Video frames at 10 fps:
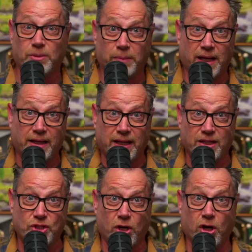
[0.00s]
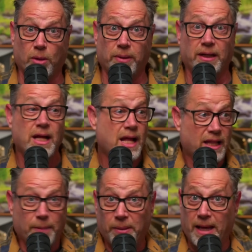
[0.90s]
The plant gets carbon,
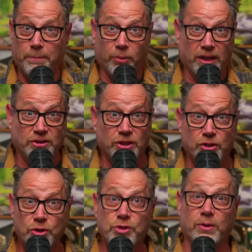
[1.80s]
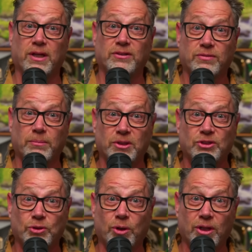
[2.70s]
the plant brings the nutrients from the
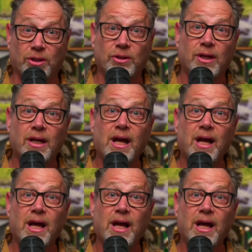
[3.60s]
soil.